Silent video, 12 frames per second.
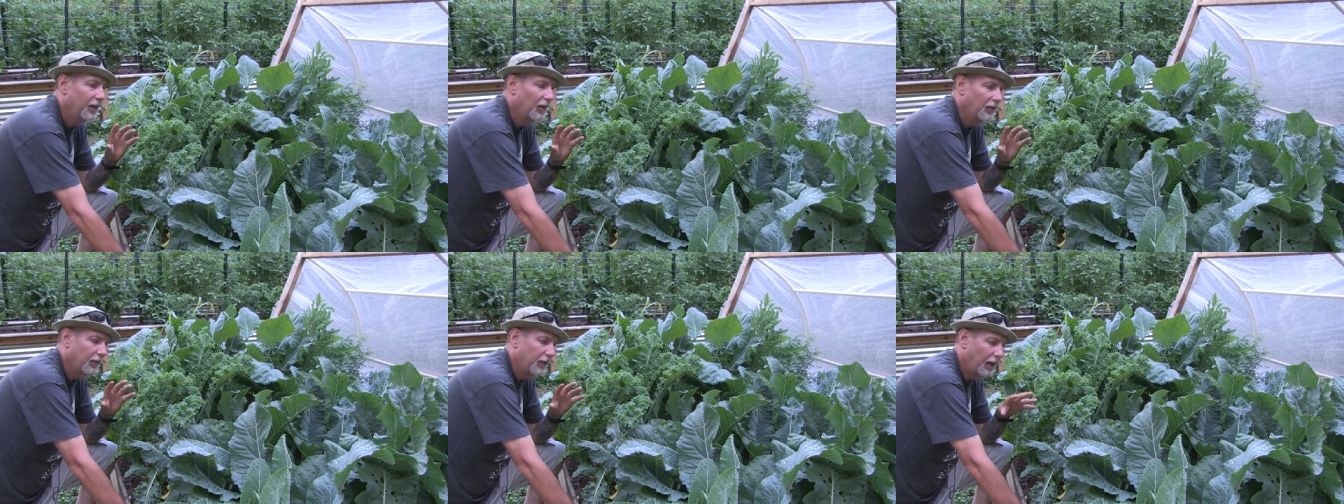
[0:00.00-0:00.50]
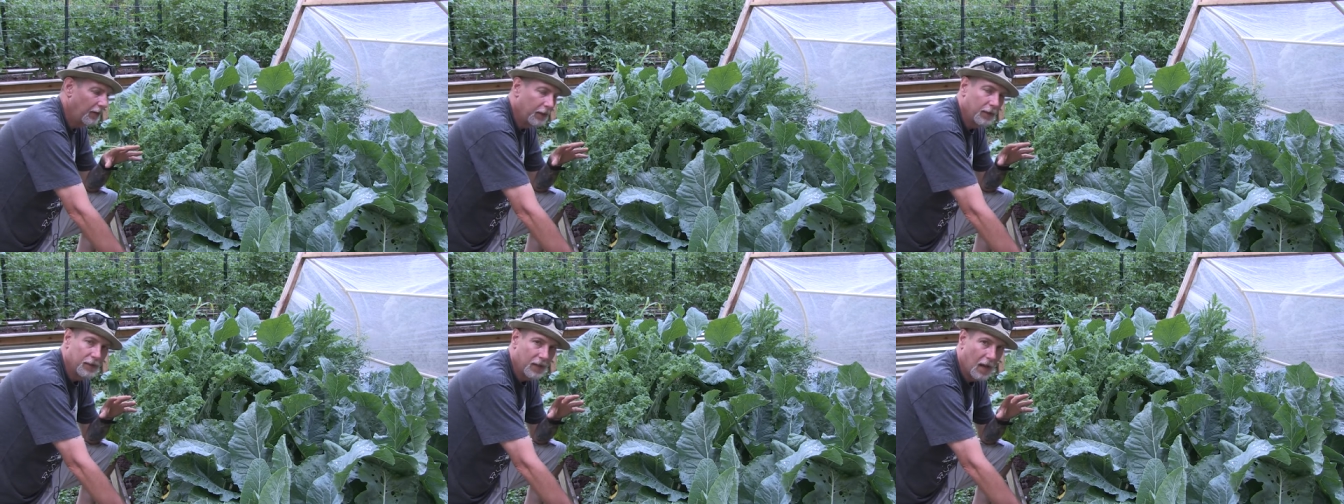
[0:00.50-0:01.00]
does a fairly
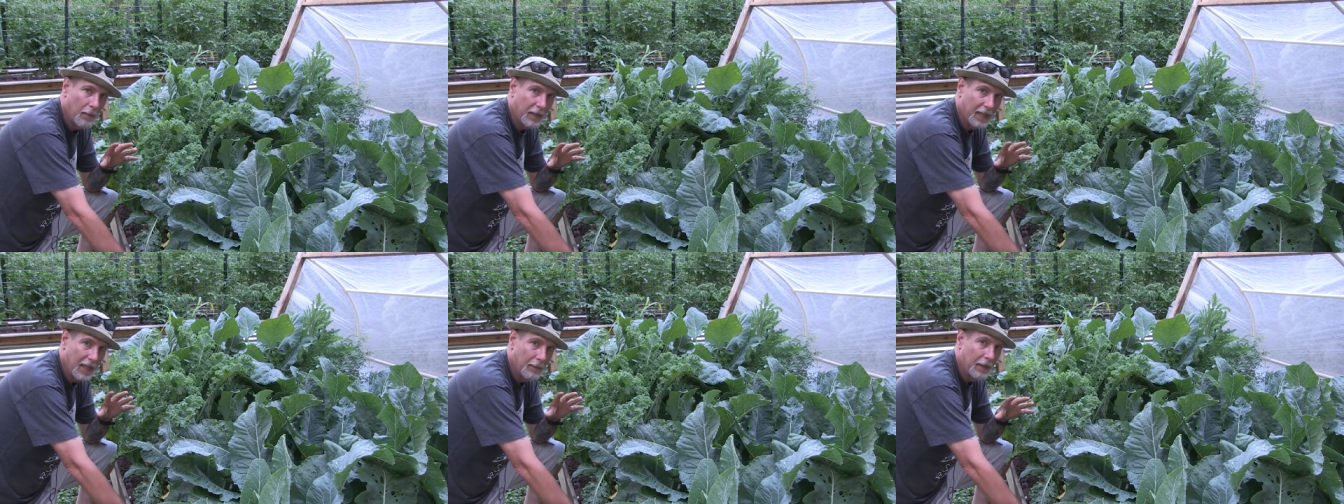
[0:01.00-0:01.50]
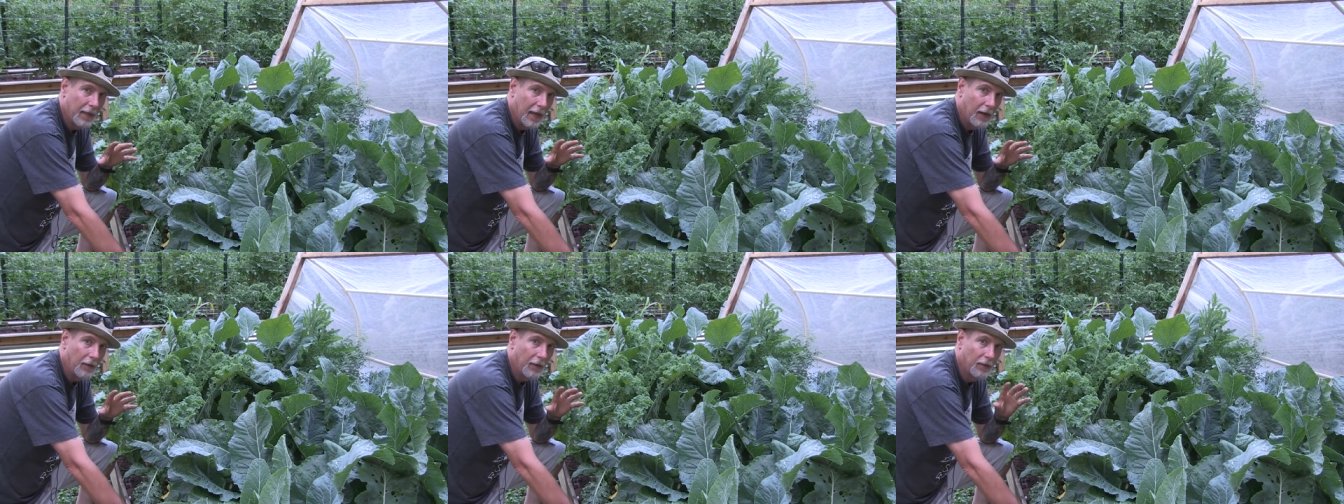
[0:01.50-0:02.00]
good job at keeping
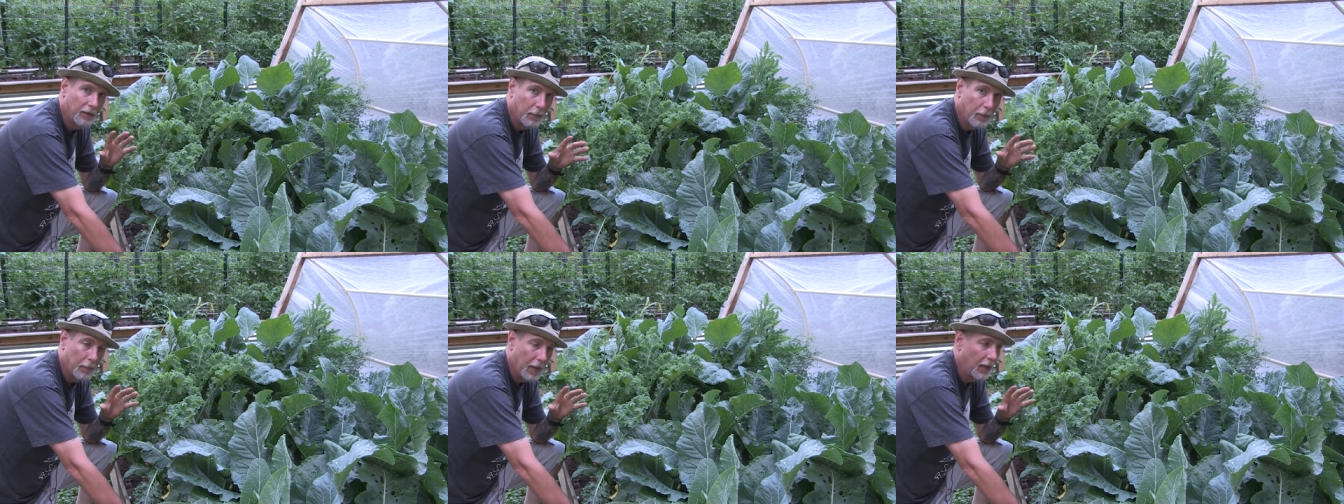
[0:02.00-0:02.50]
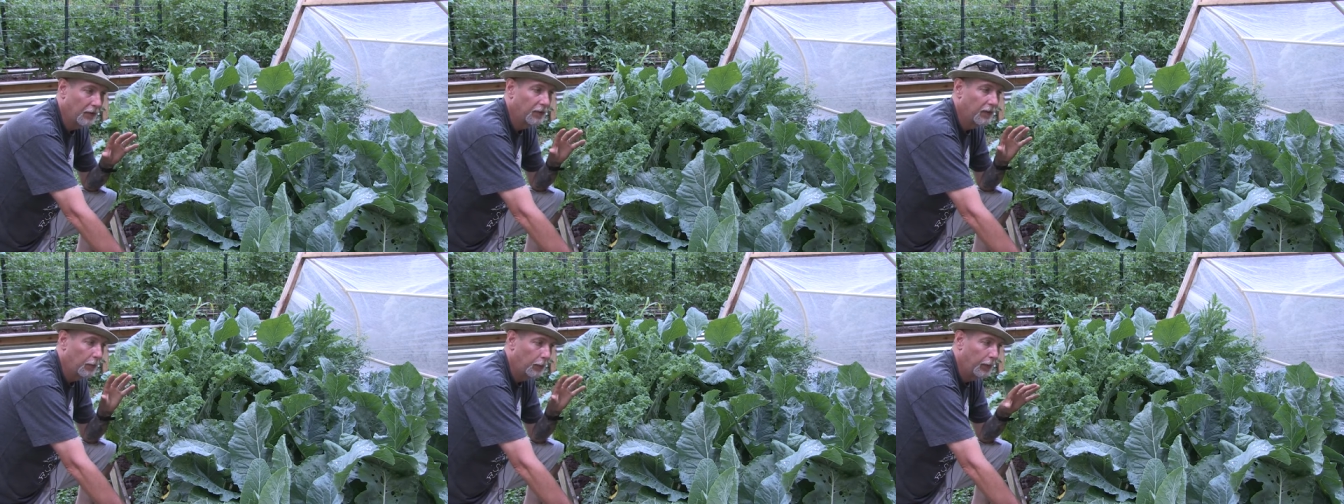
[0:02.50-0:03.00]
out some of the
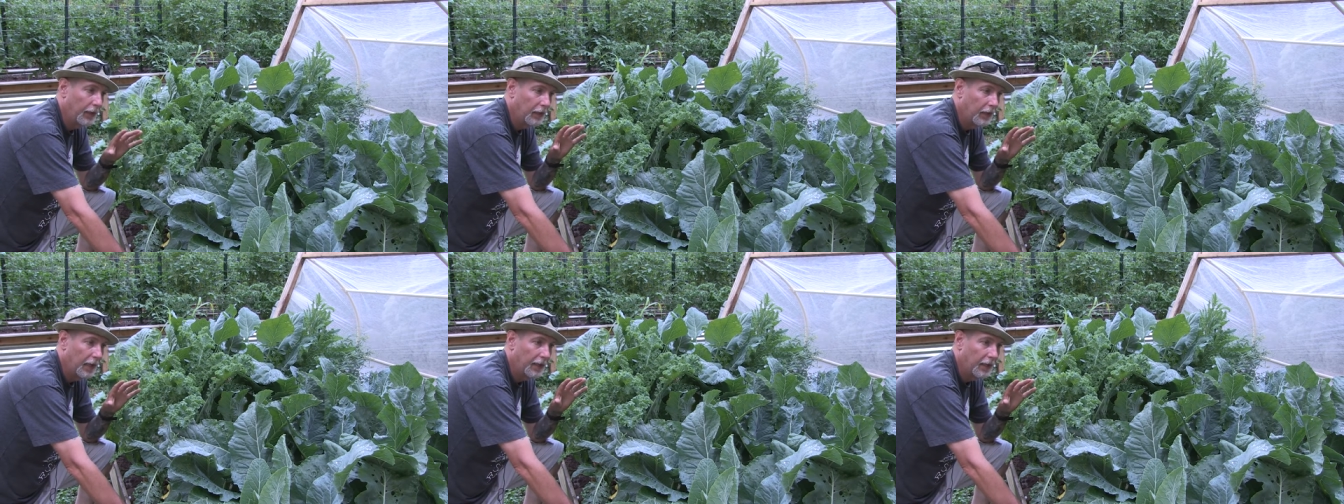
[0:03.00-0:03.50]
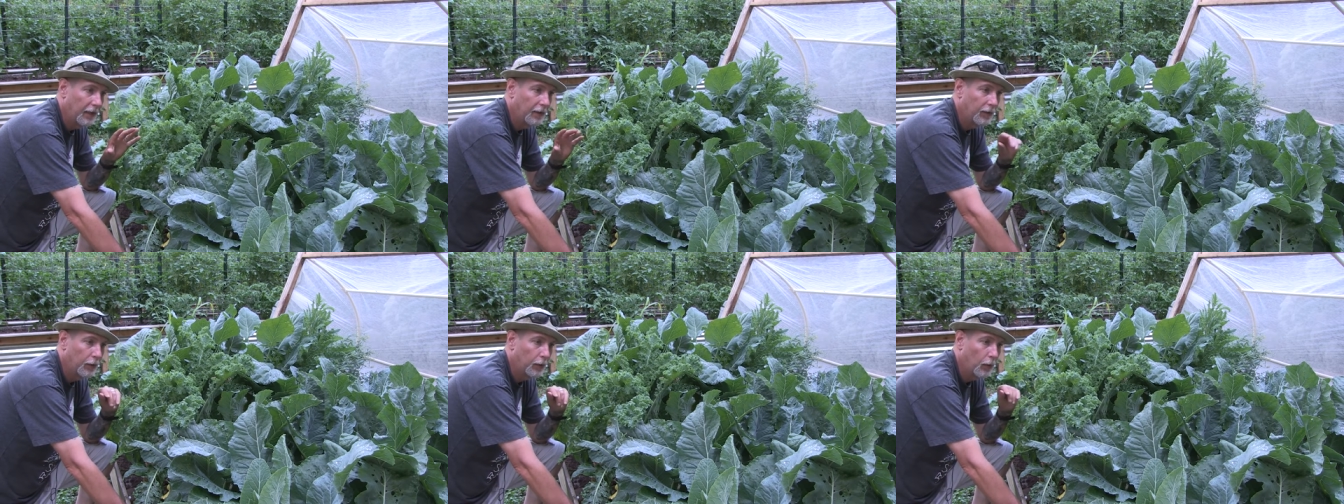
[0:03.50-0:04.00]
pests that really like
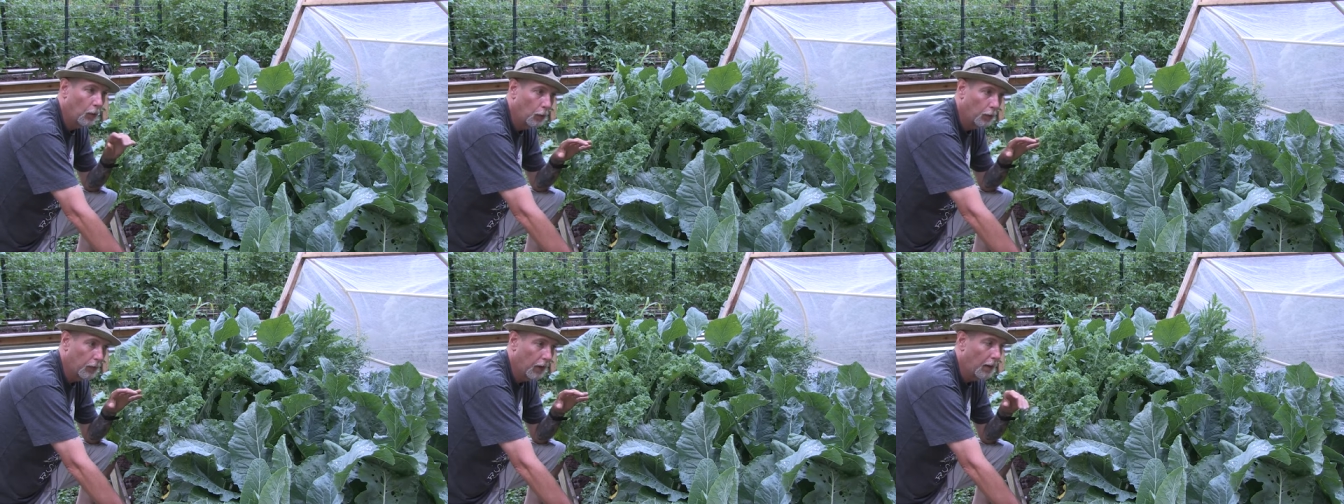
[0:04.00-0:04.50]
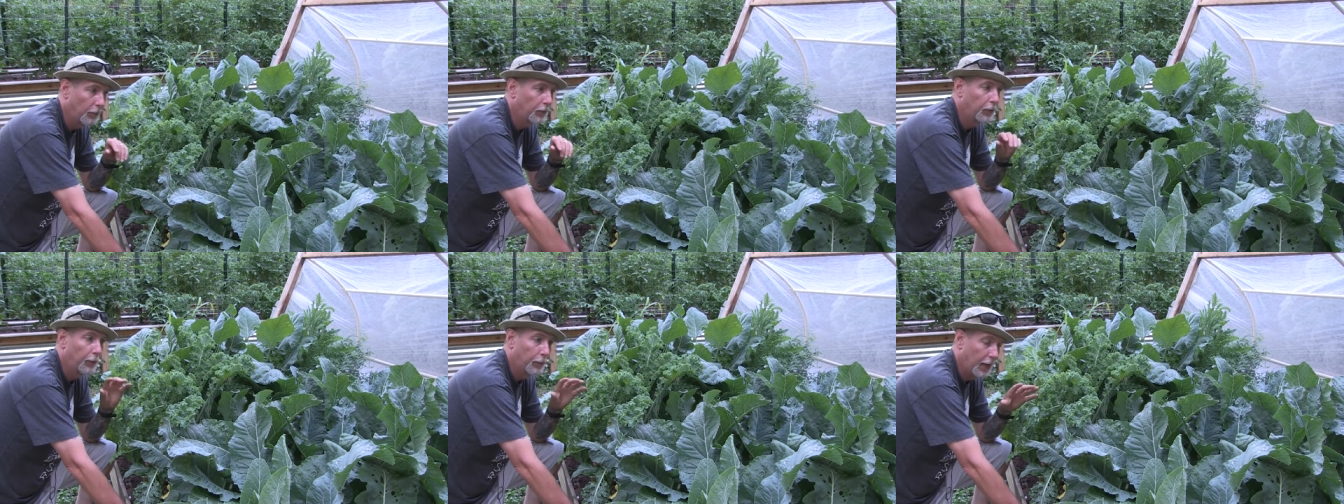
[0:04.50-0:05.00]
your cole crops
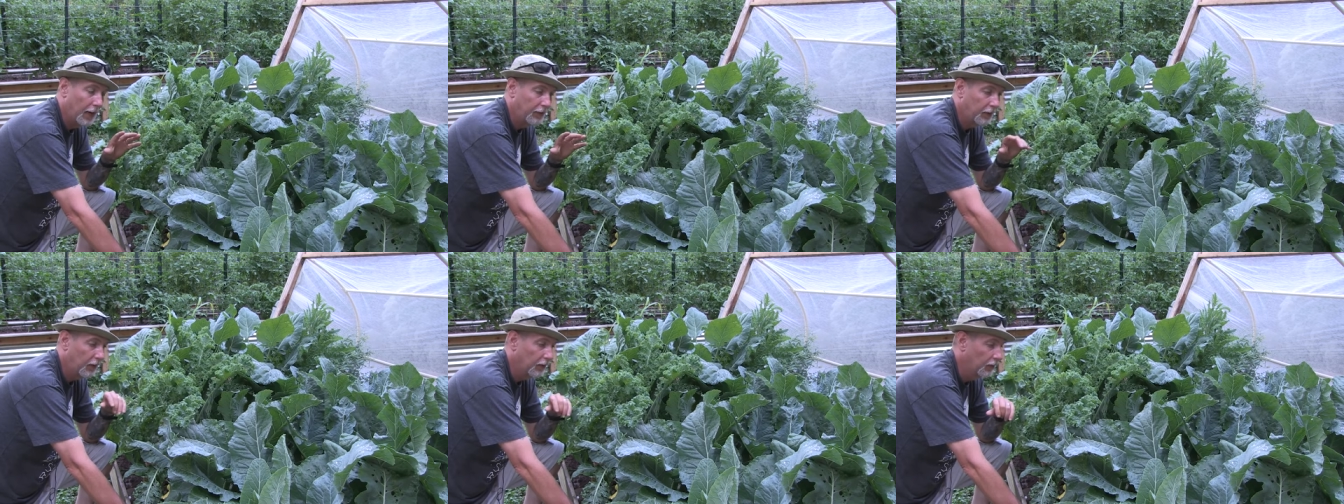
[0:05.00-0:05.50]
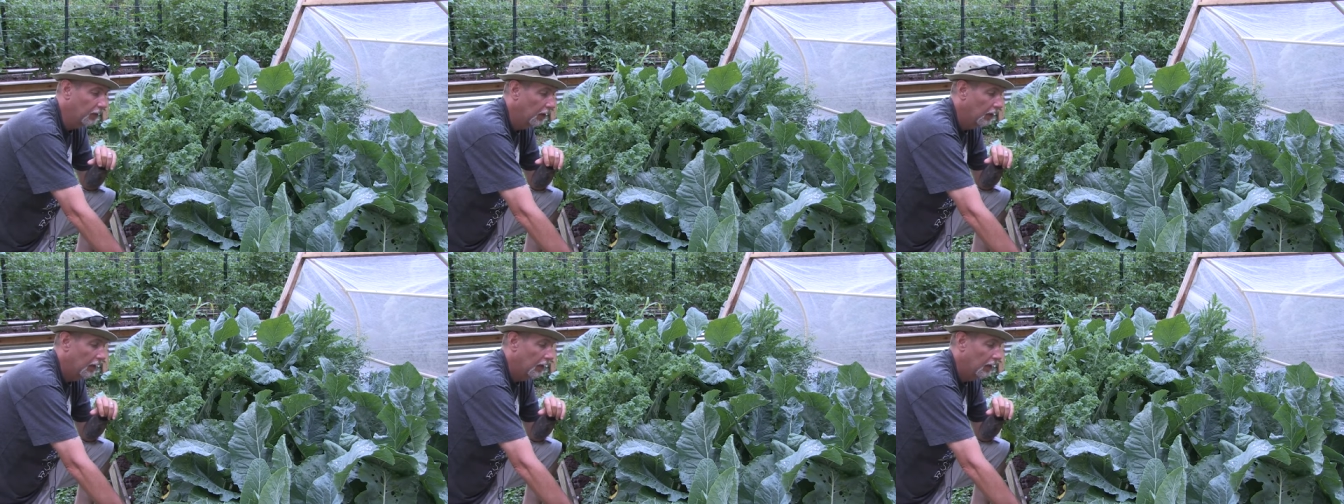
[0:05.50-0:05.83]
or your brassicas